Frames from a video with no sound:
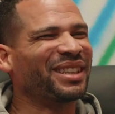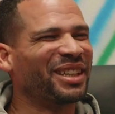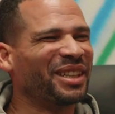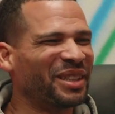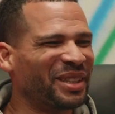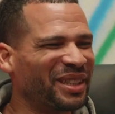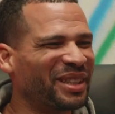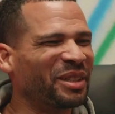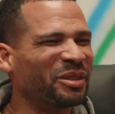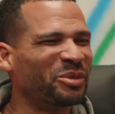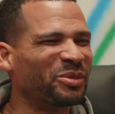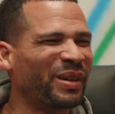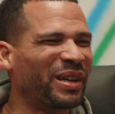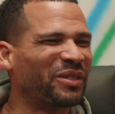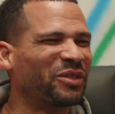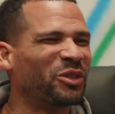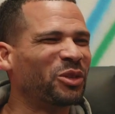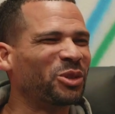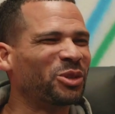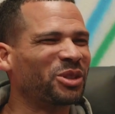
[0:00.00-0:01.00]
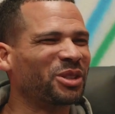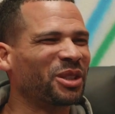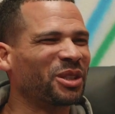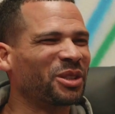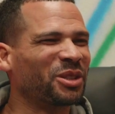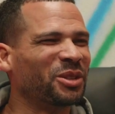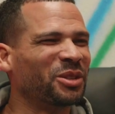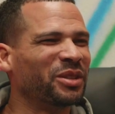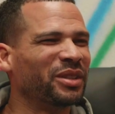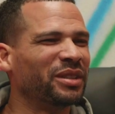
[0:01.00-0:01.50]
It comes back full
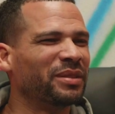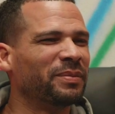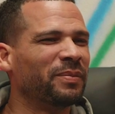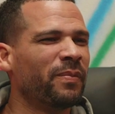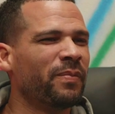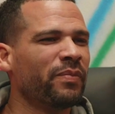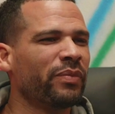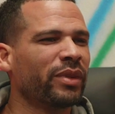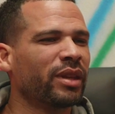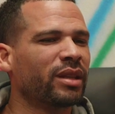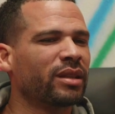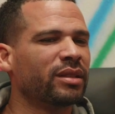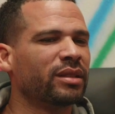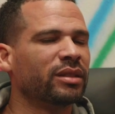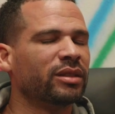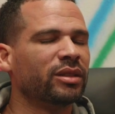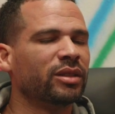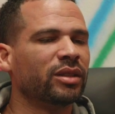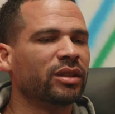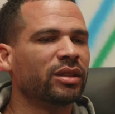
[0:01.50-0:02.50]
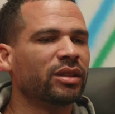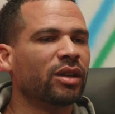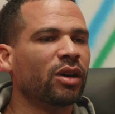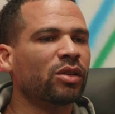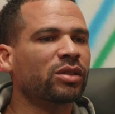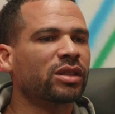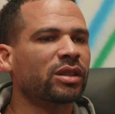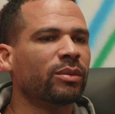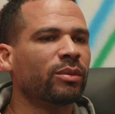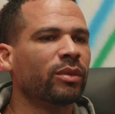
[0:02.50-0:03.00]
circle, and to
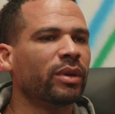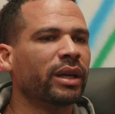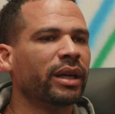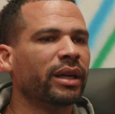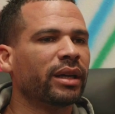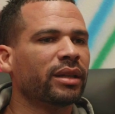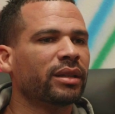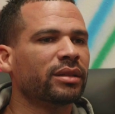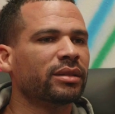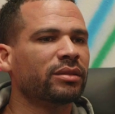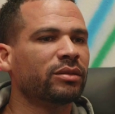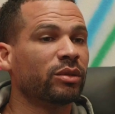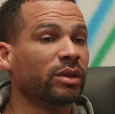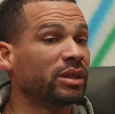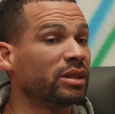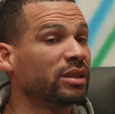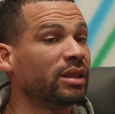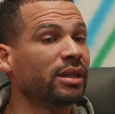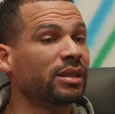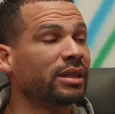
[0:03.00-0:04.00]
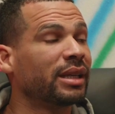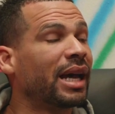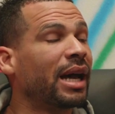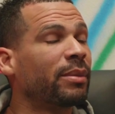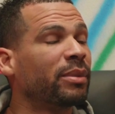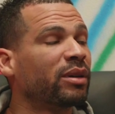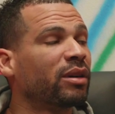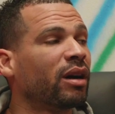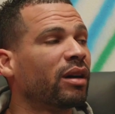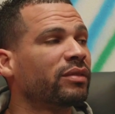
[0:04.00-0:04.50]
go somewhere, which doesn't
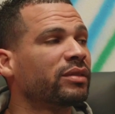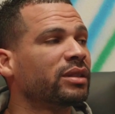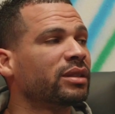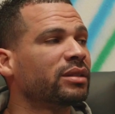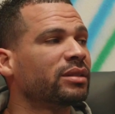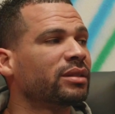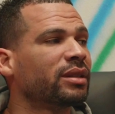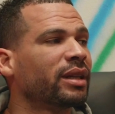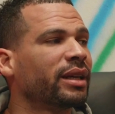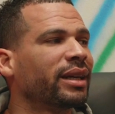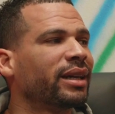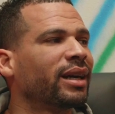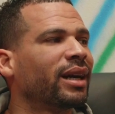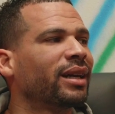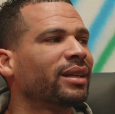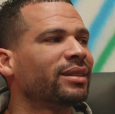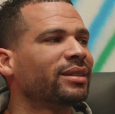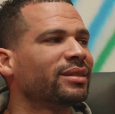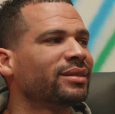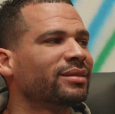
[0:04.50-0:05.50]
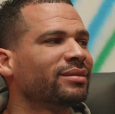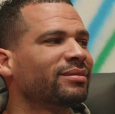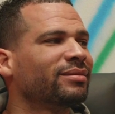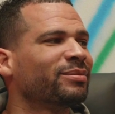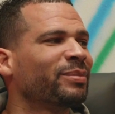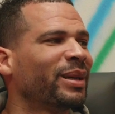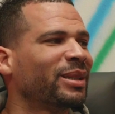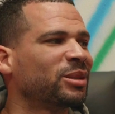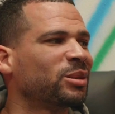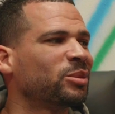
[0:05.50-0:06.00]
happen often, and kind of
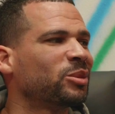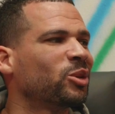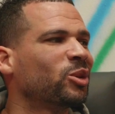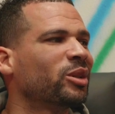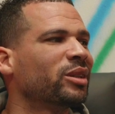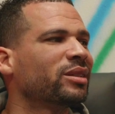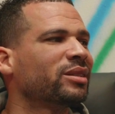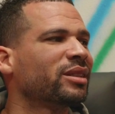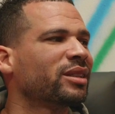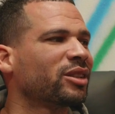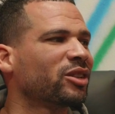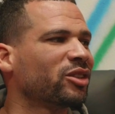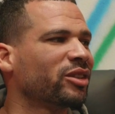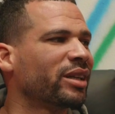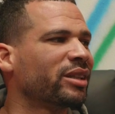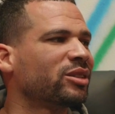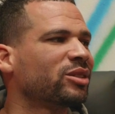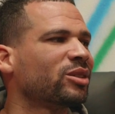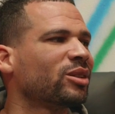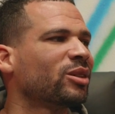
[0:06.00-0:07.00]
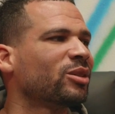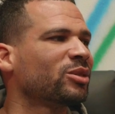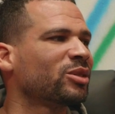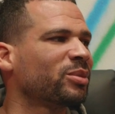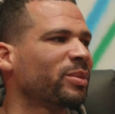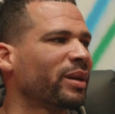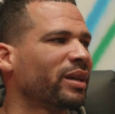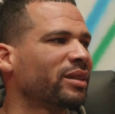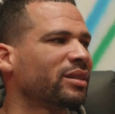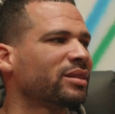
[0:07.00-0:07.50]
make some noise and create your own
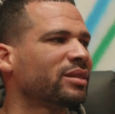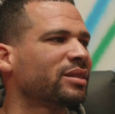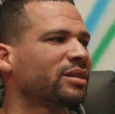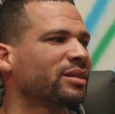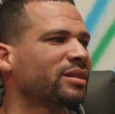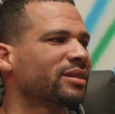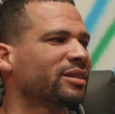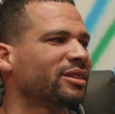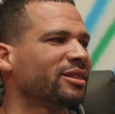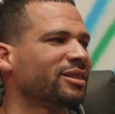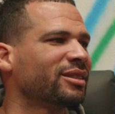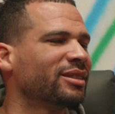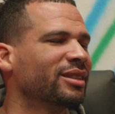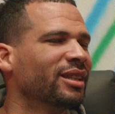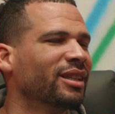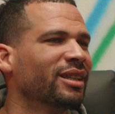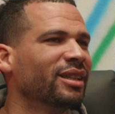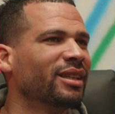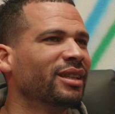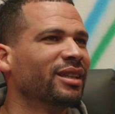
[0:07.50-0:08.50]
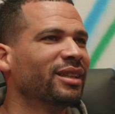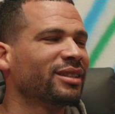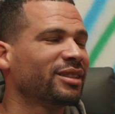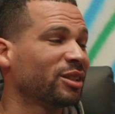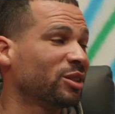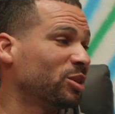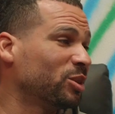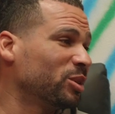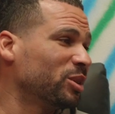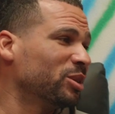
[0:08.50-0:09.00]
space to
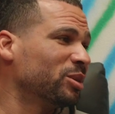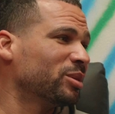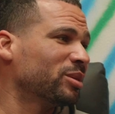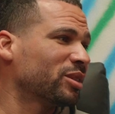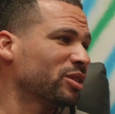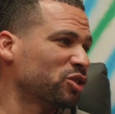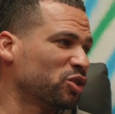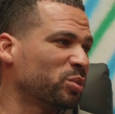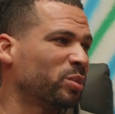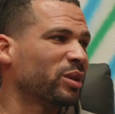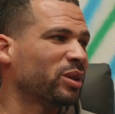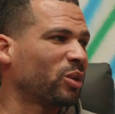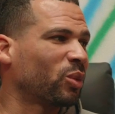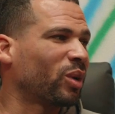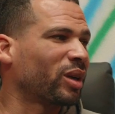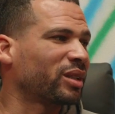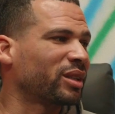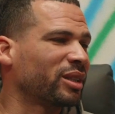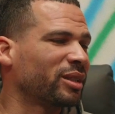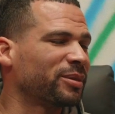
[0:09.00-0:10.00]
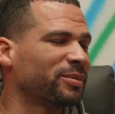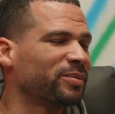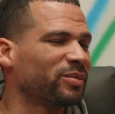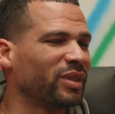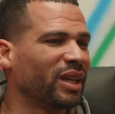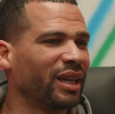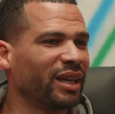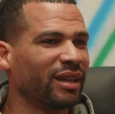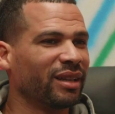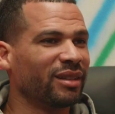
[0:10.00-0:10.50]
do you, because you put the work
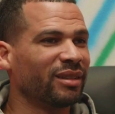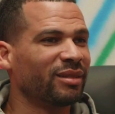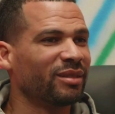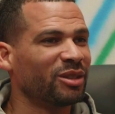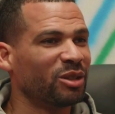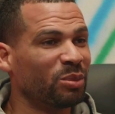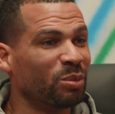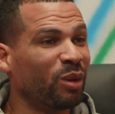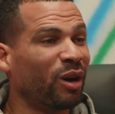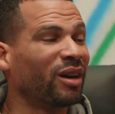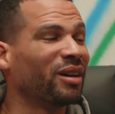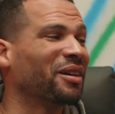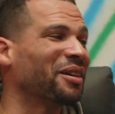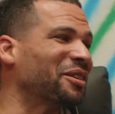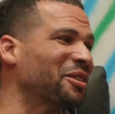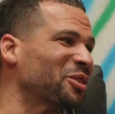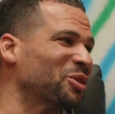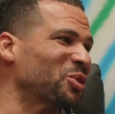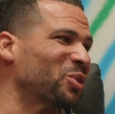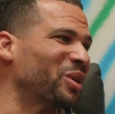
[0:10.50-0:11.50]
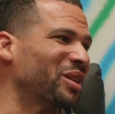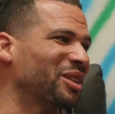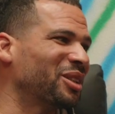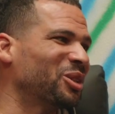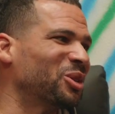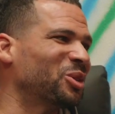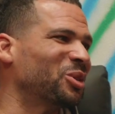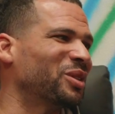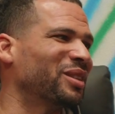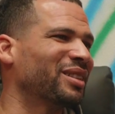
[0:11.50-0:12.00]
in and you brought others
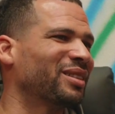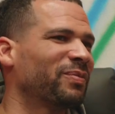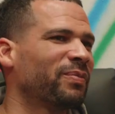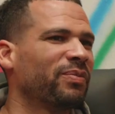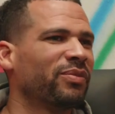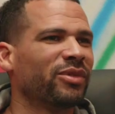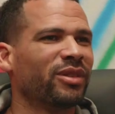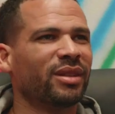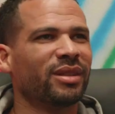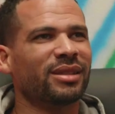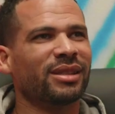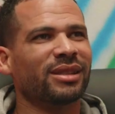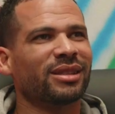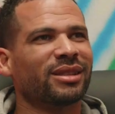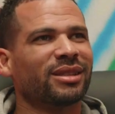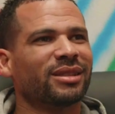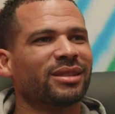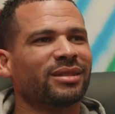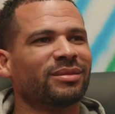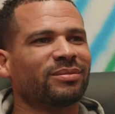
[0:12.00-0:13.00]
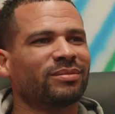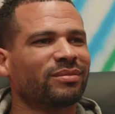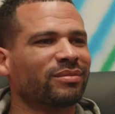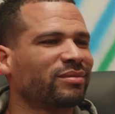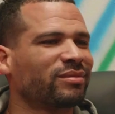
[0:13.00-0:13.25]
with you, and just